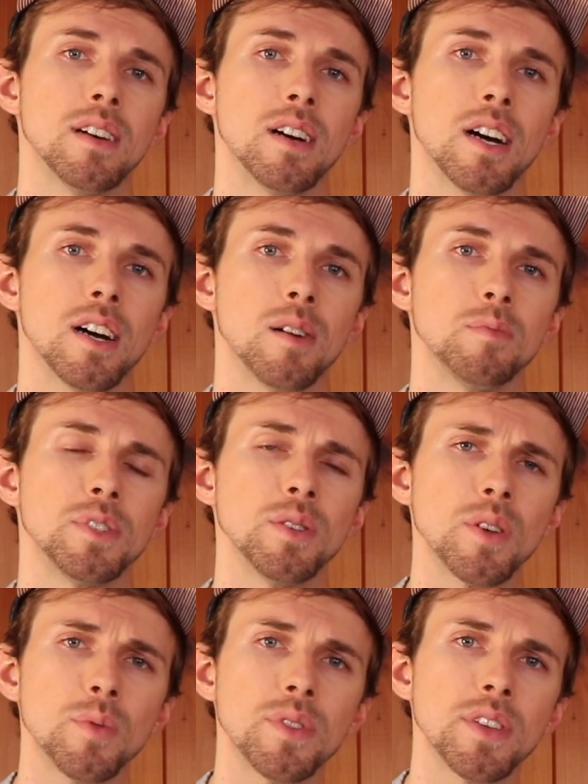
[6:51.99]
um,
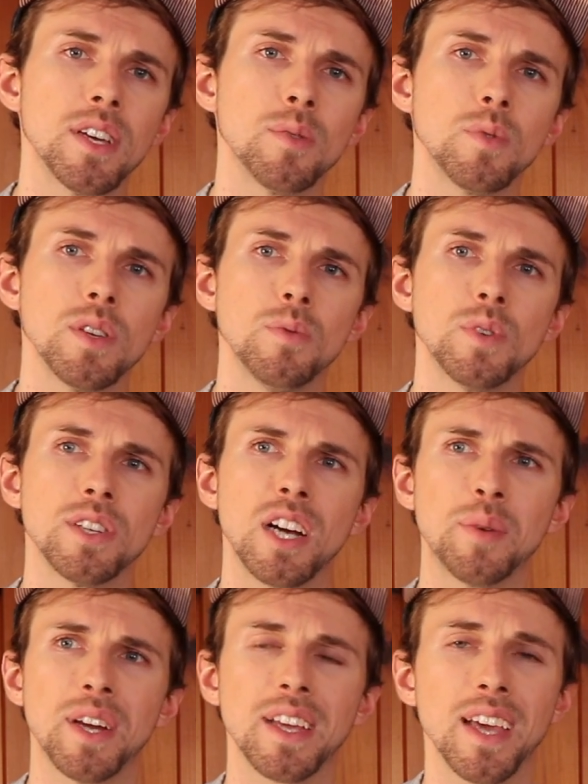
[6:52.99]
dealing with it. We, we talk
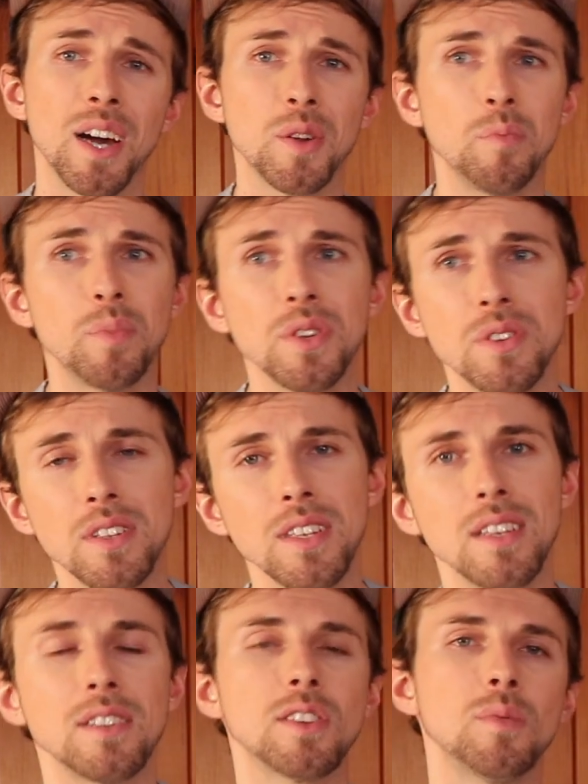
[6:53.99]
about
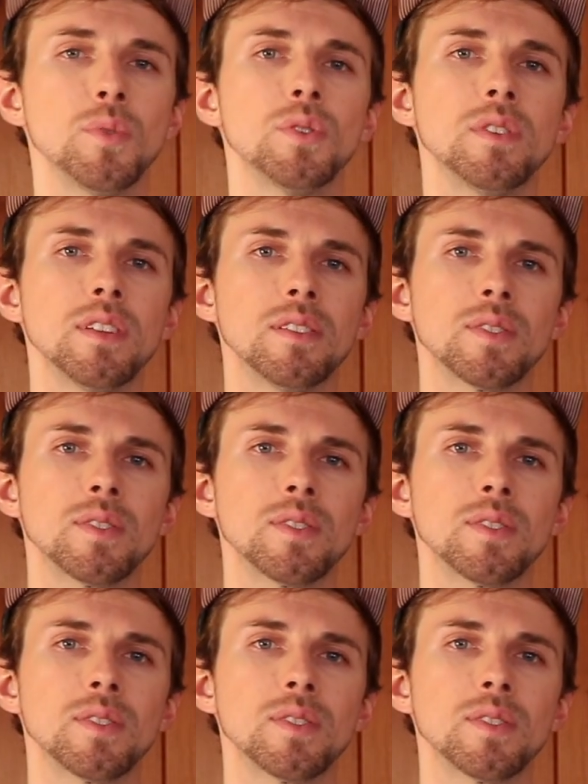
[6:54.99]
accountability and community.